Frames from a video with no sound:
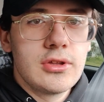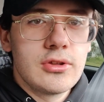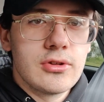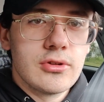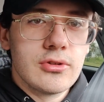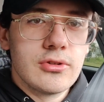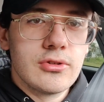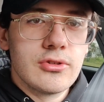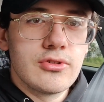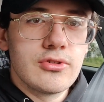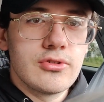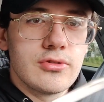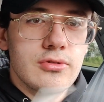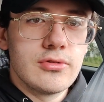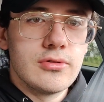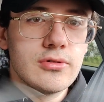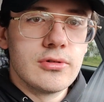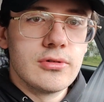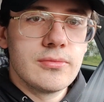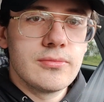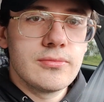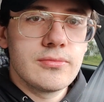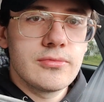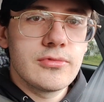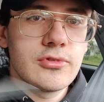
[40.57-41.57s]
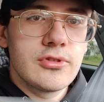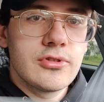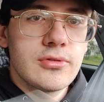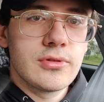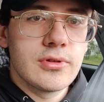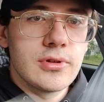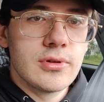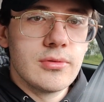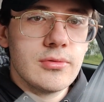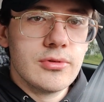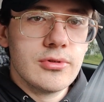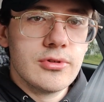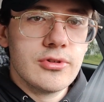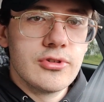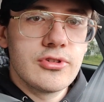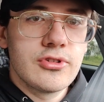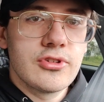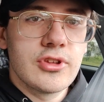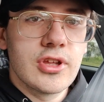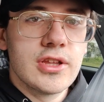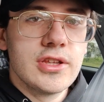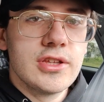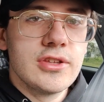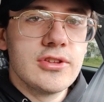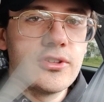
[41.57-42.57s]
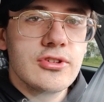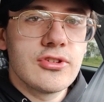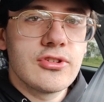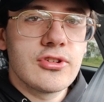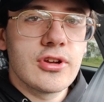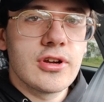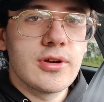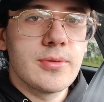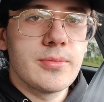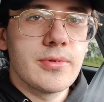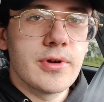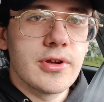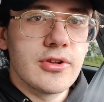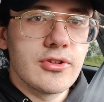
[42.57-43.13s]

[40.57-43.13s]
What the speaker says: because, you know, it was selling this up.